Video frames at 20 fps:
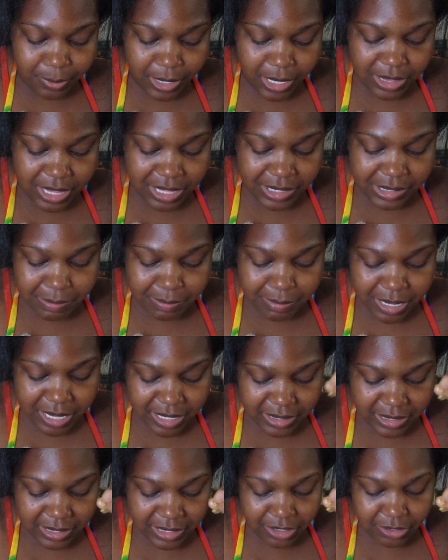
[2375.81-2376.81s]
that the
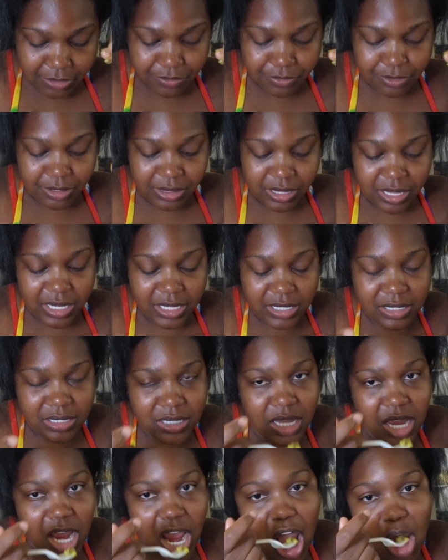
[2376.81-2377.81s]
band leader for
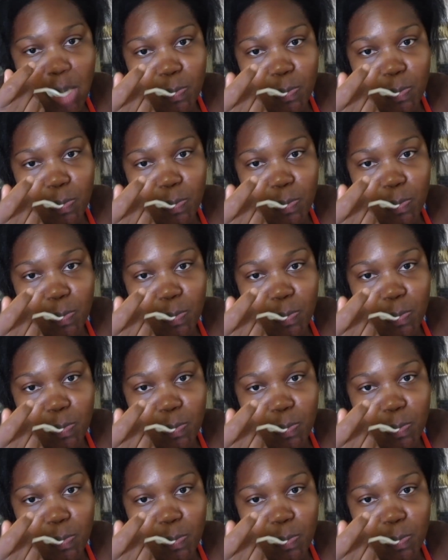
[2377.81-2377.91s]
Legacy